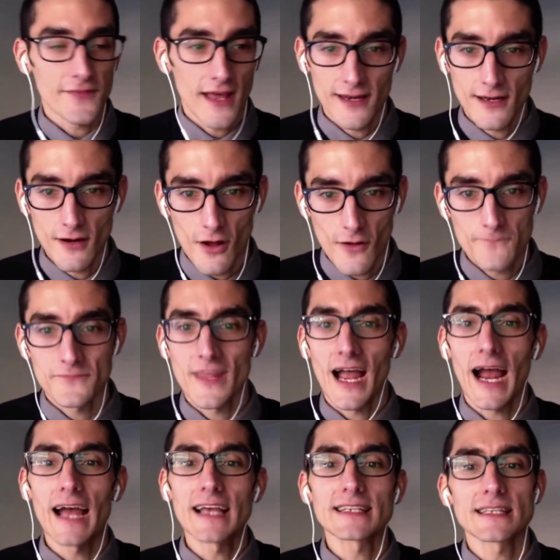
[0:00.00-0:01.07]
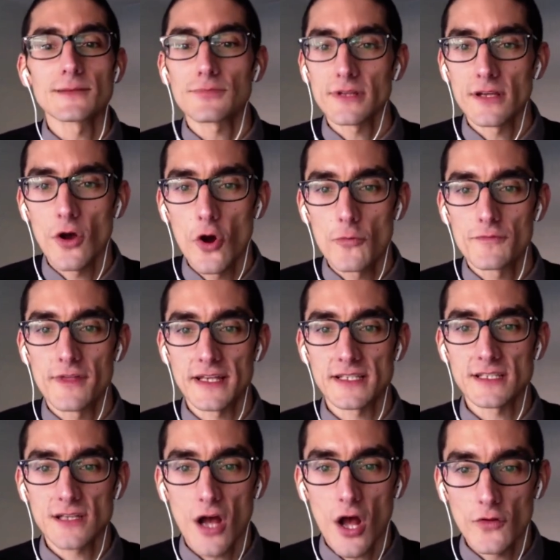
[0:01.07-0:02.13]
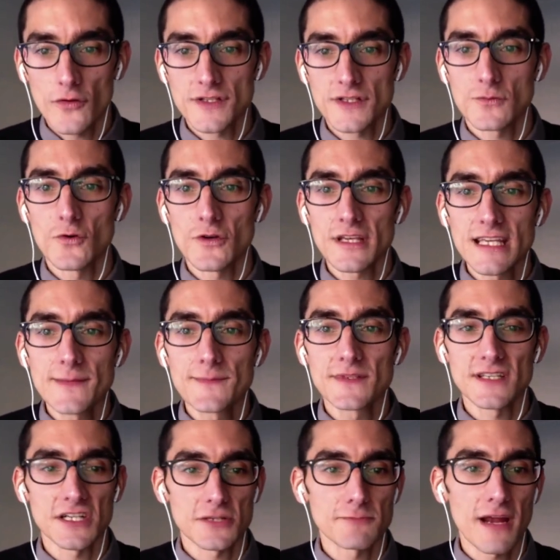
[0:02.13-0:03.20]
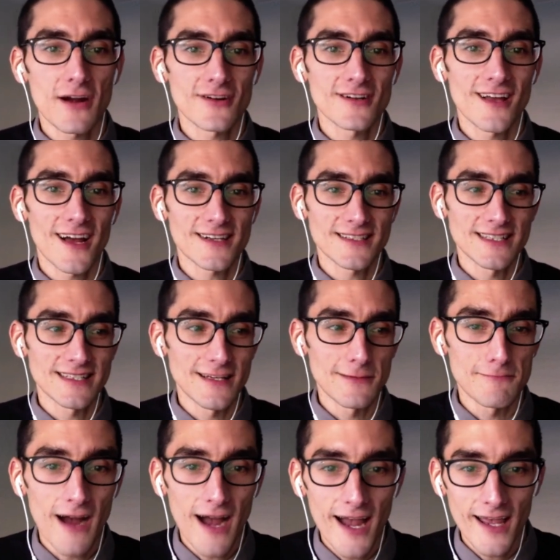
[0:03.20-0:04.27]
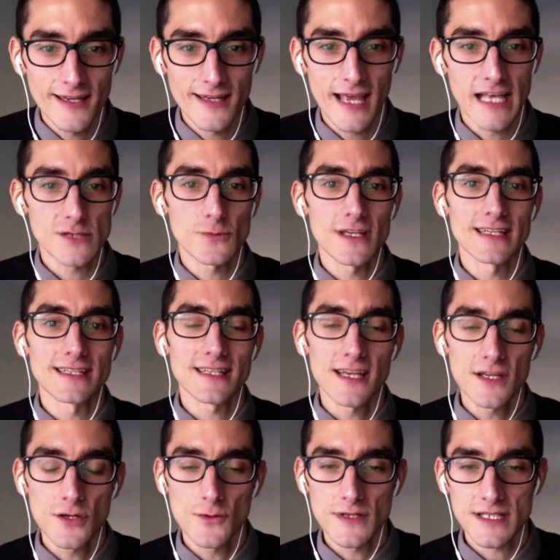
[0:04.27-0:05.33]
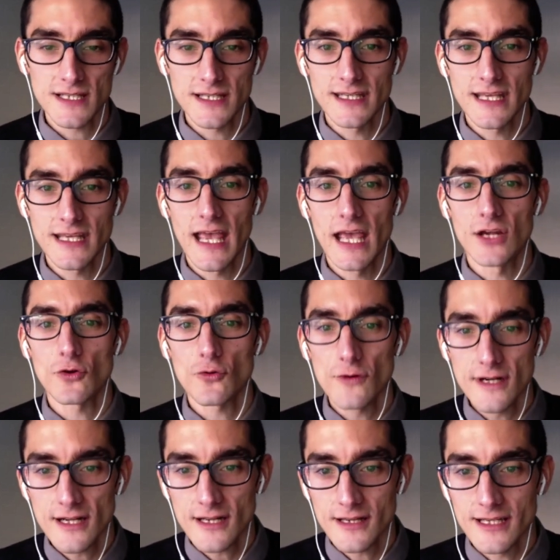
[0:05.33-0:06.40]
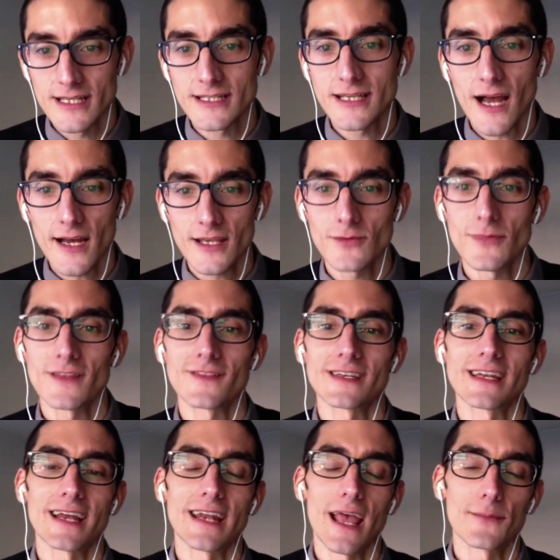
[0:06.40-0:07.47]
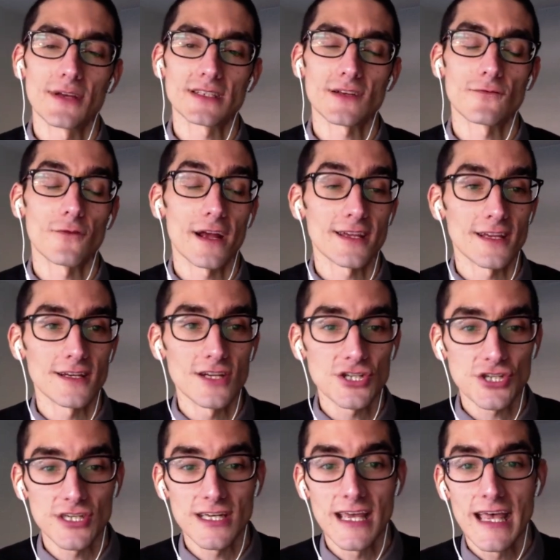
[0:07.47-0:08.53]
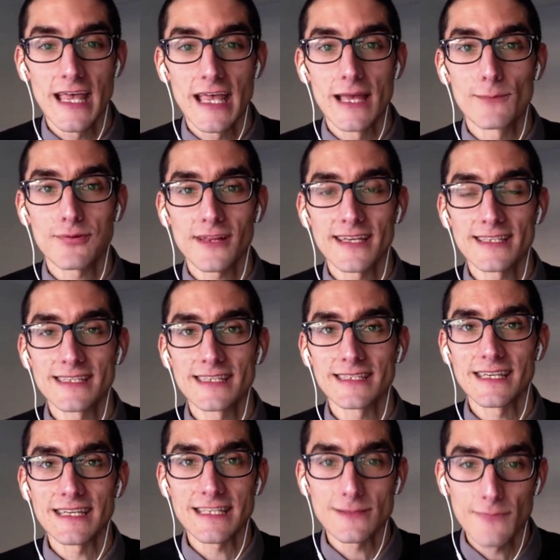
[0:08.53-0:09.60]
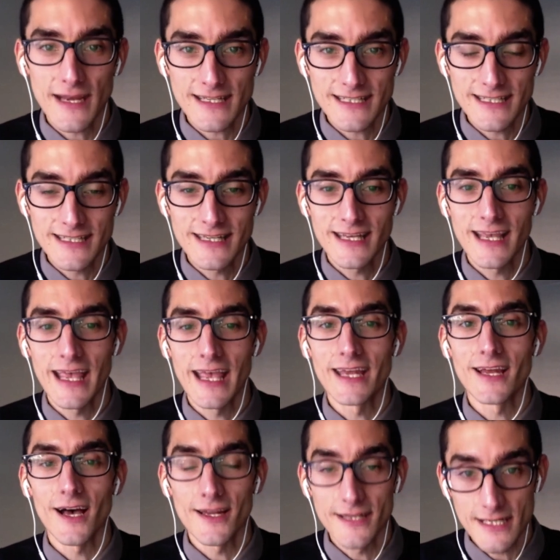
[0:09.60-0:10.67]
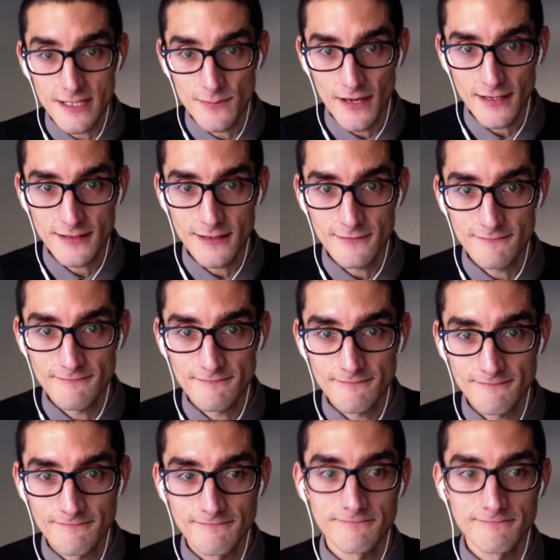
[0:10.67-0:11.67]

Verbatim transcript: Not that at all. I simply hope that scholars will keep such paradoxes in mind as we continuously and critically document the dynamics of recognition in places expected and unexpected.